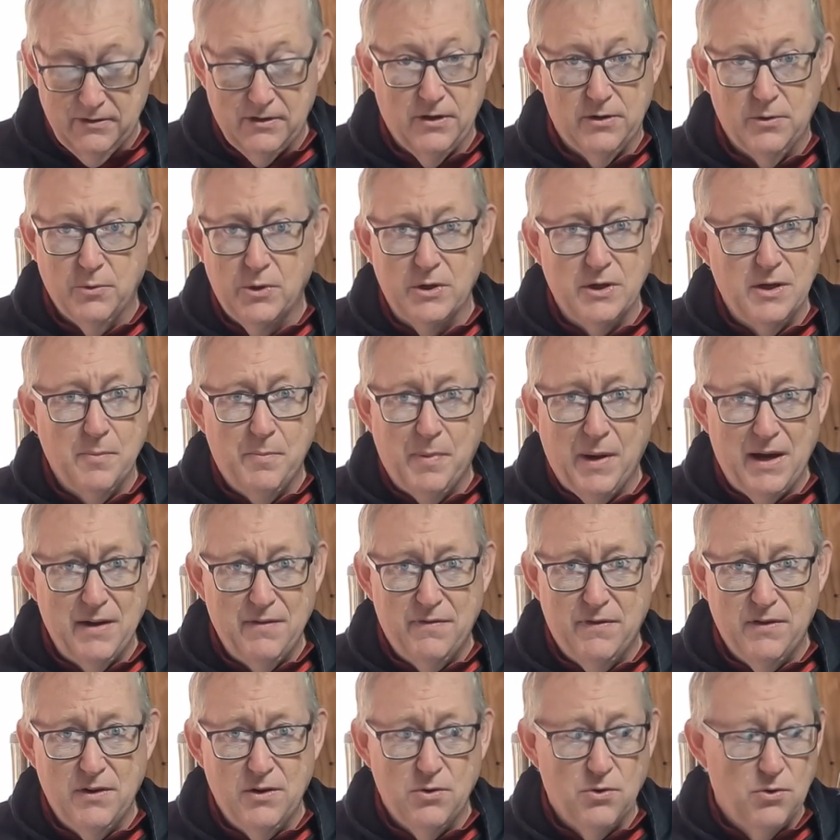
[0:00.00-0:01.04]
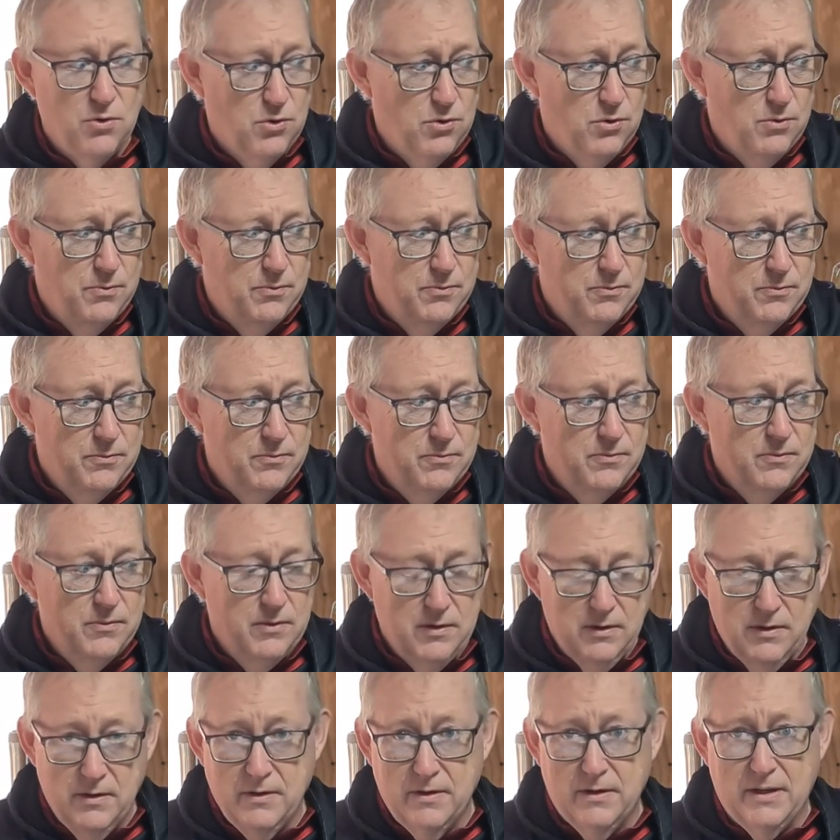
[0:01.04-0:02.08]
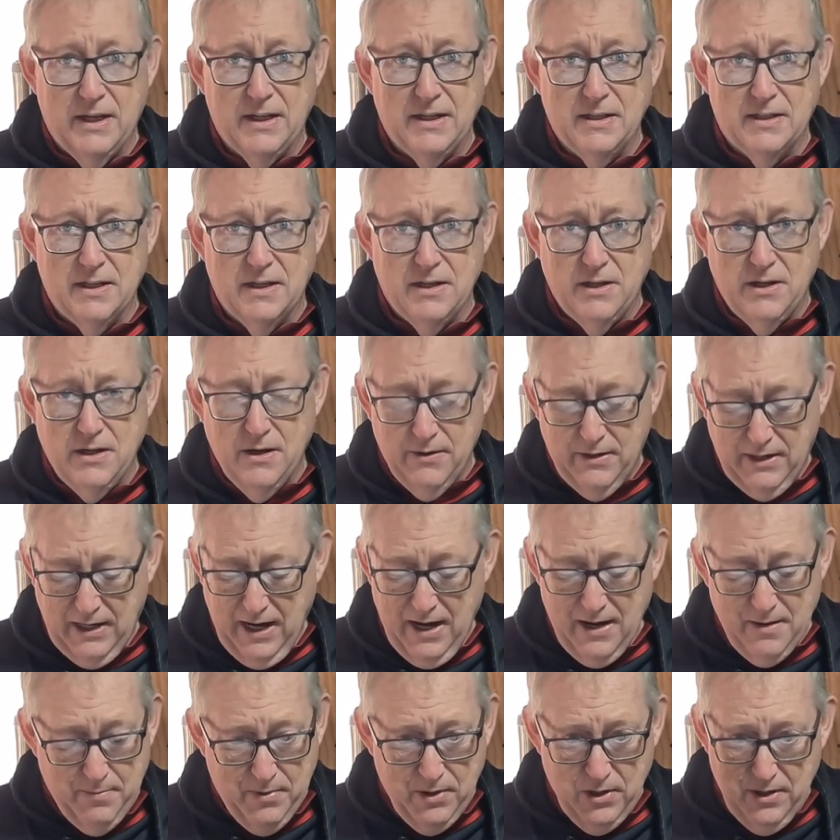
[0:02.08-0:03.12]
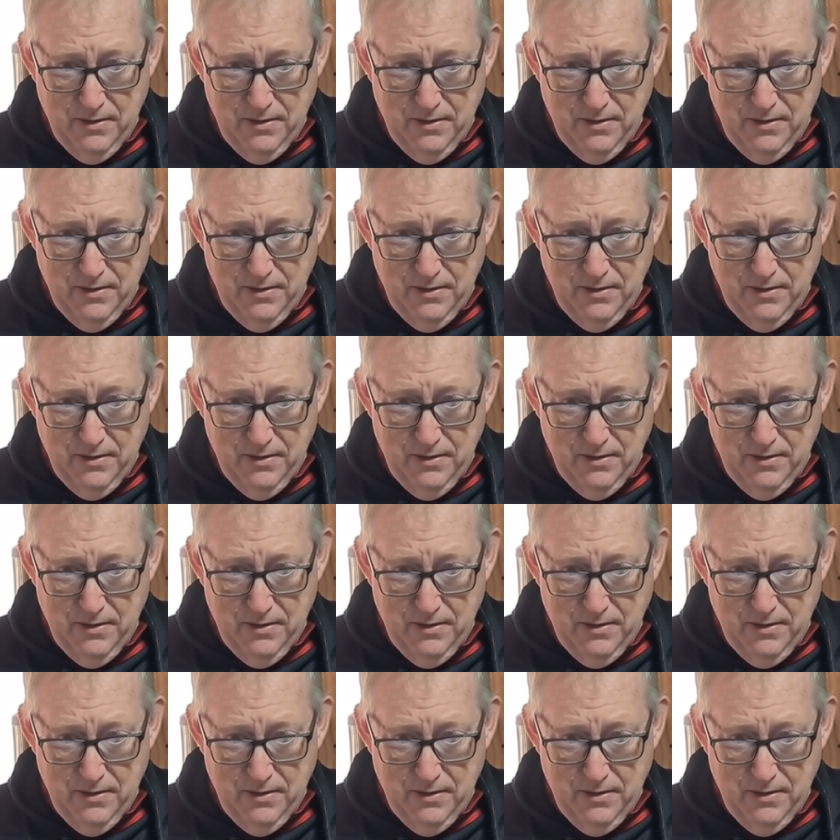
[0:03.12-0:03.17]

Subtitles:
Don't know what you pay for your things in the UK,